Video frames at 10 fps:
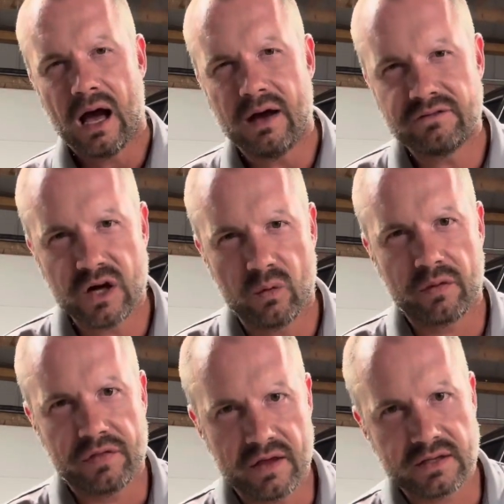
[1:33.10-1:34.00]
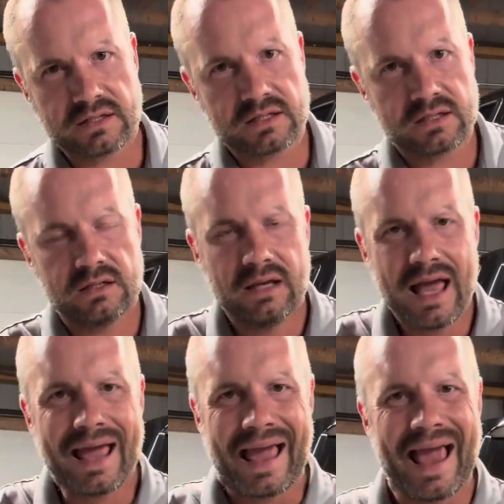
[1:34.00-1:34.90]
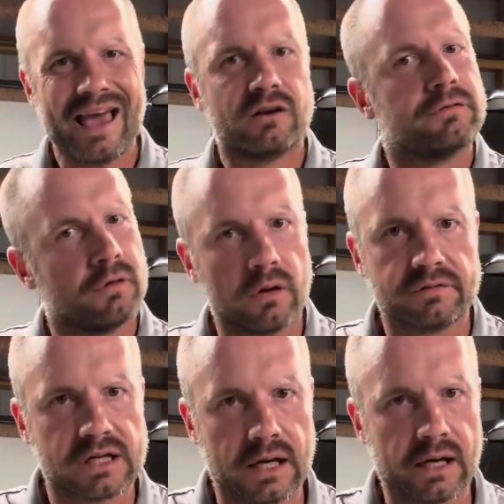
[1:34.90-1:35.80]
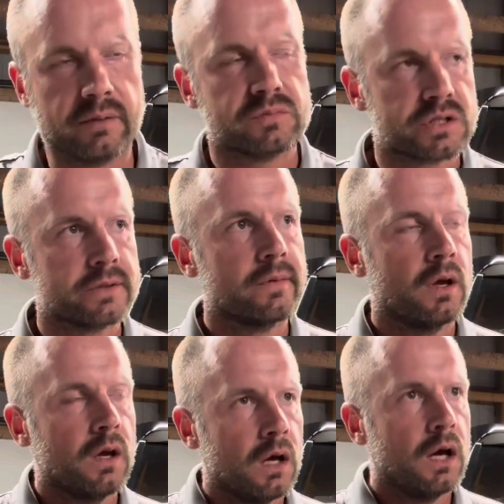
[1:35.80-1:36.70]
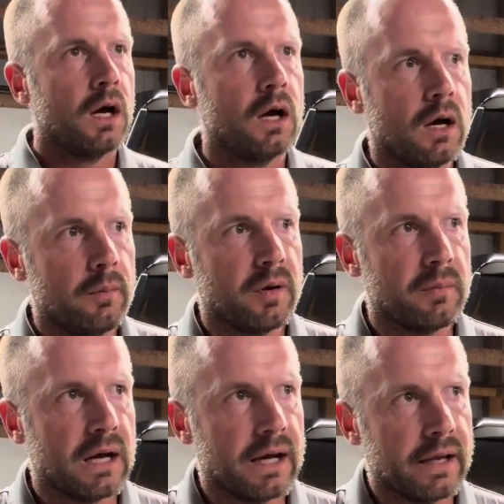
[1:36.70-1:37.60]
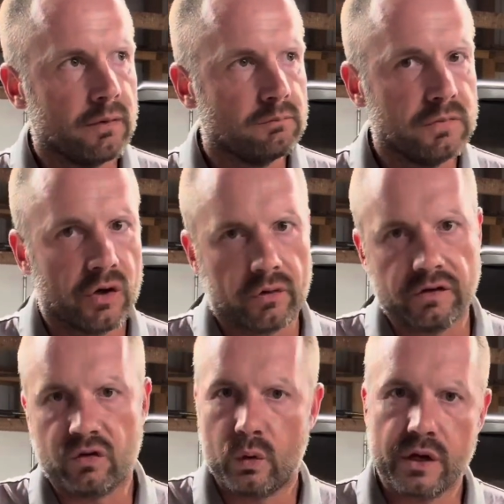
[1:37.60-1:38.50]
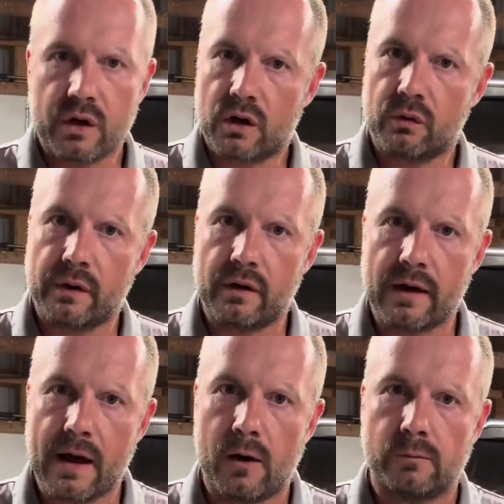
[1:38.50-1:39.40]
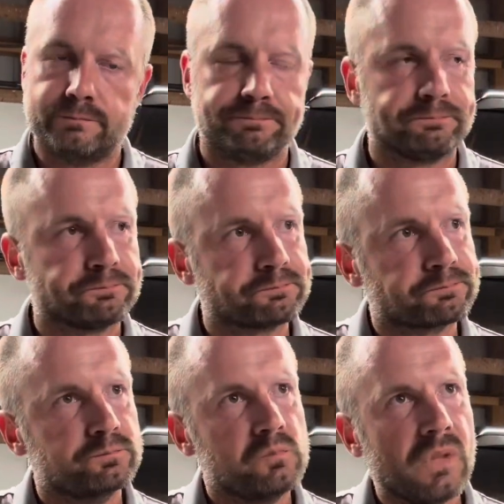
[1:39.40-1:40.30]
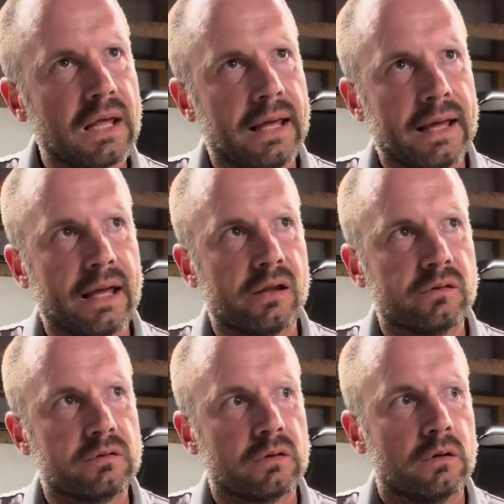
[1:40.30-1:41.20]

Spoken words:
dealt with this a handful of times in my nearly 20-year career now, and